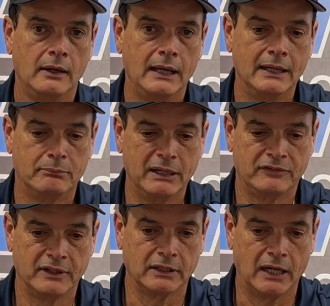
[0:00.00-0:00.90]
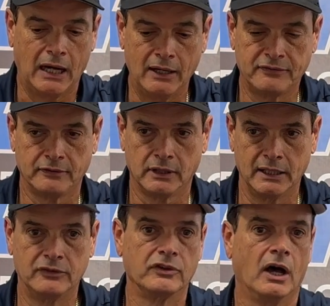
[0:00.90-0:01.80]
it basically
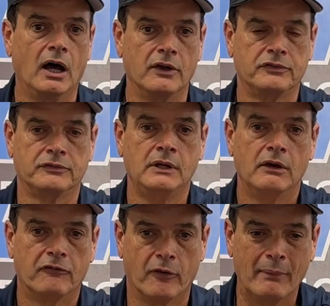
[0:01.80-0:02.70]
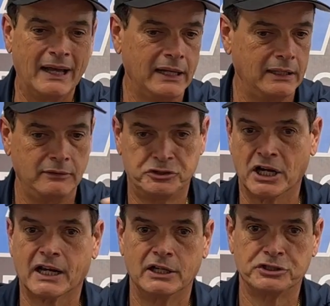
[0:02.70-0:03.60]
isolates us from any
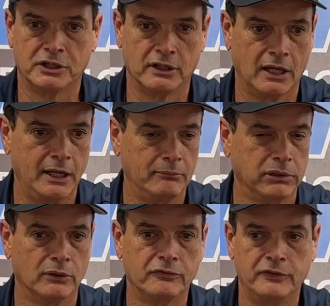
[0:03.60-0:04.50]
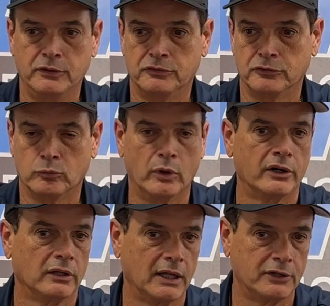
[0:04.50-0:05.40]
check engine light, blown fuses, weird
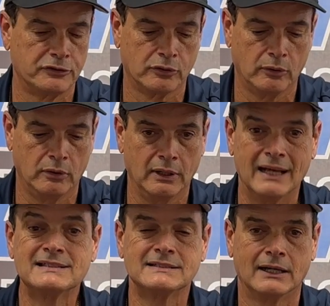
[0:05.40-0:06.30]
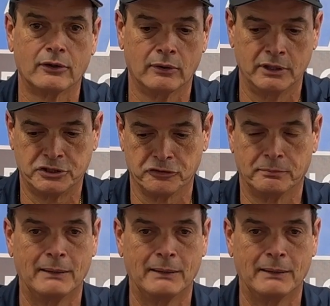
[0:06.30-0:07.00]
electrical, etc., just by